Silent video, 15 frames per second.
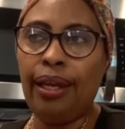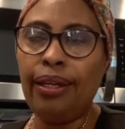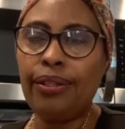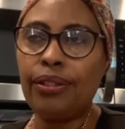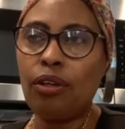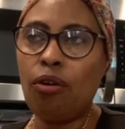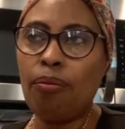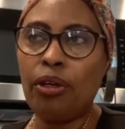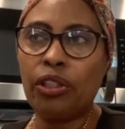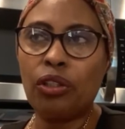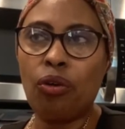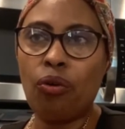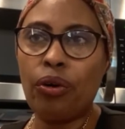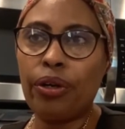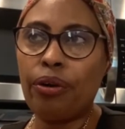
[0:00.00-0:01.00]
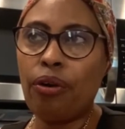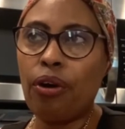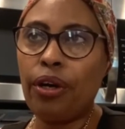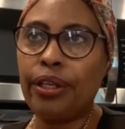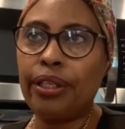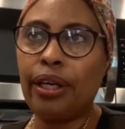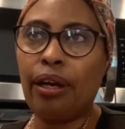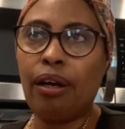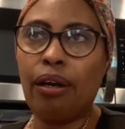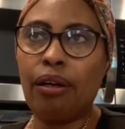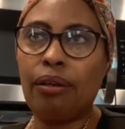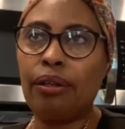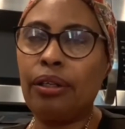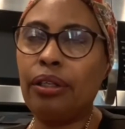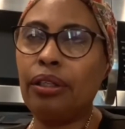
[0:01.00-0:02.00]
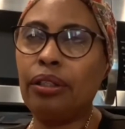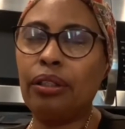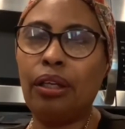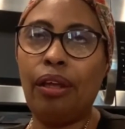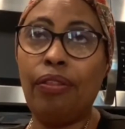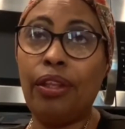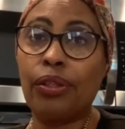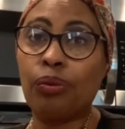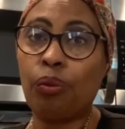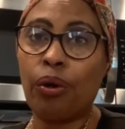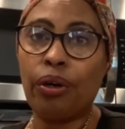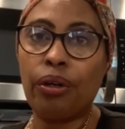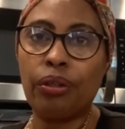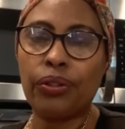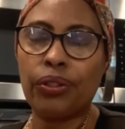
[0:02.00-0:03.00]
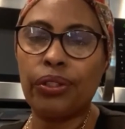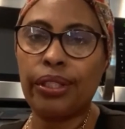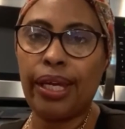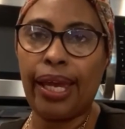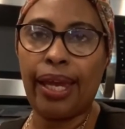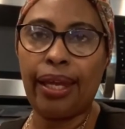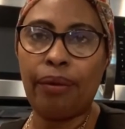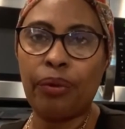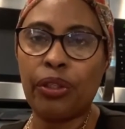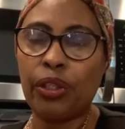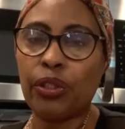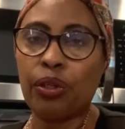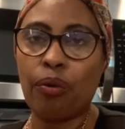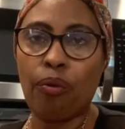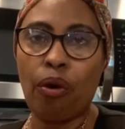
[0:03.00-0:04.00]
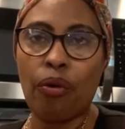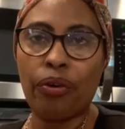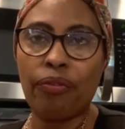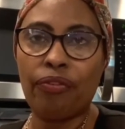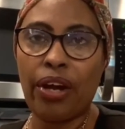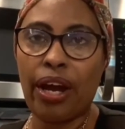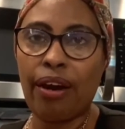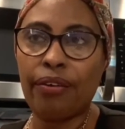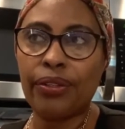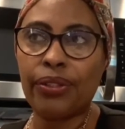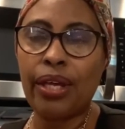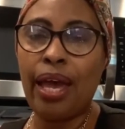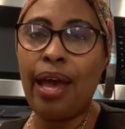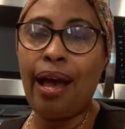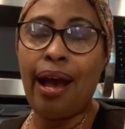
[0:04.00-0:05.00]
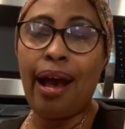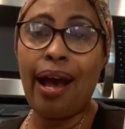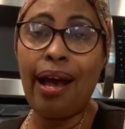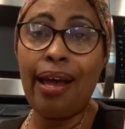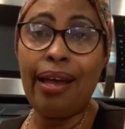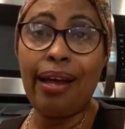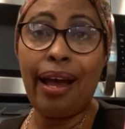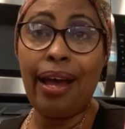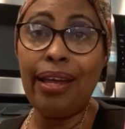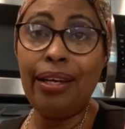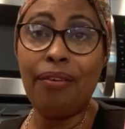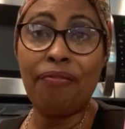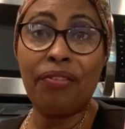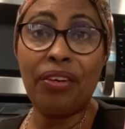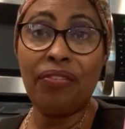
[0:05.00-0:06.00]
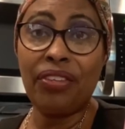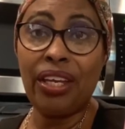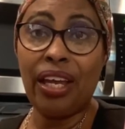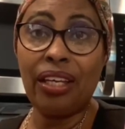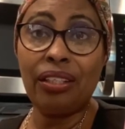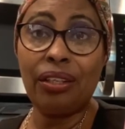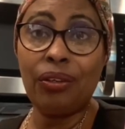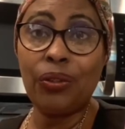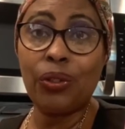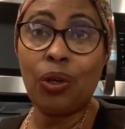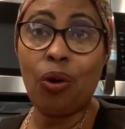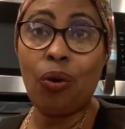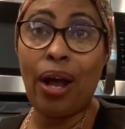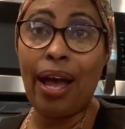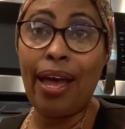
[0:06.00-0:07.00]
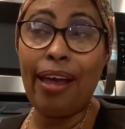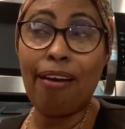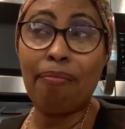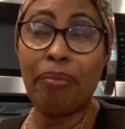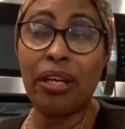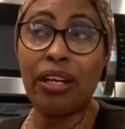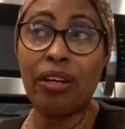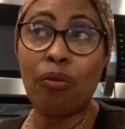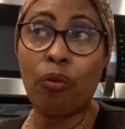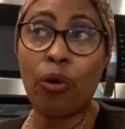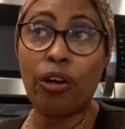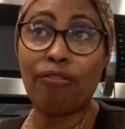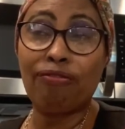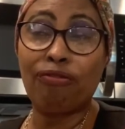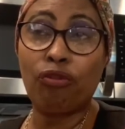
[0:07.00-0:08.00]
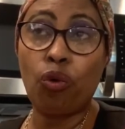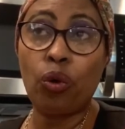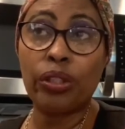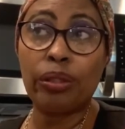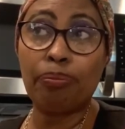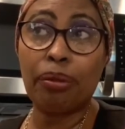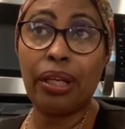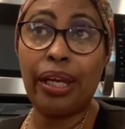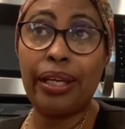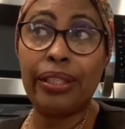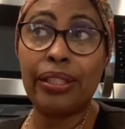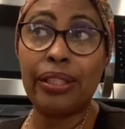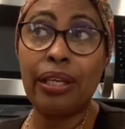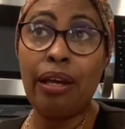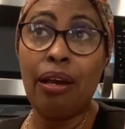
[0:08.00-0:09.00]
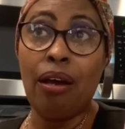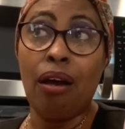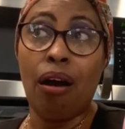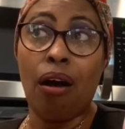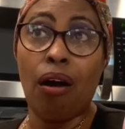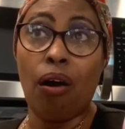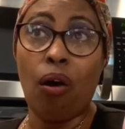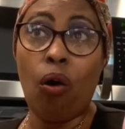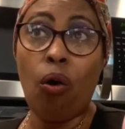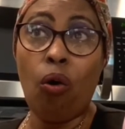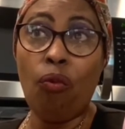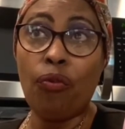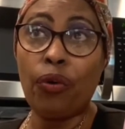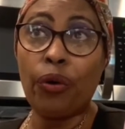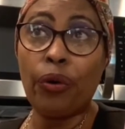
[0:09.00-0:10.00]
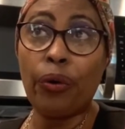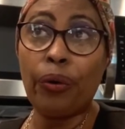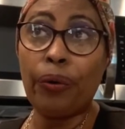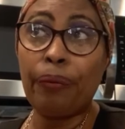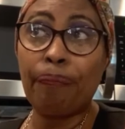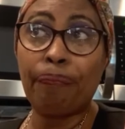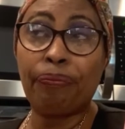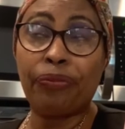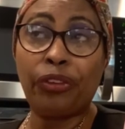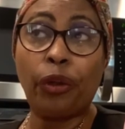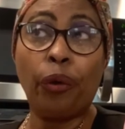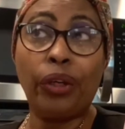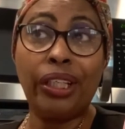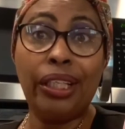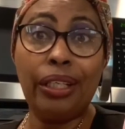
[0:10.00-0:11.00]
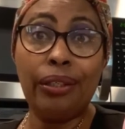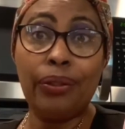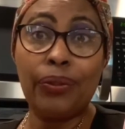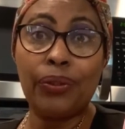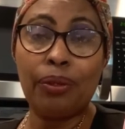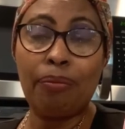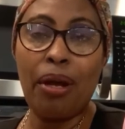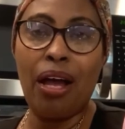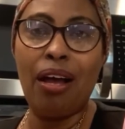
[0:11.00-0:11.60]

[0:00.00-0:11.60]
It's so much going on uh, in this world today with this coronavirus. I, I am 58 years old. I have been in the workforce place over 30 years of,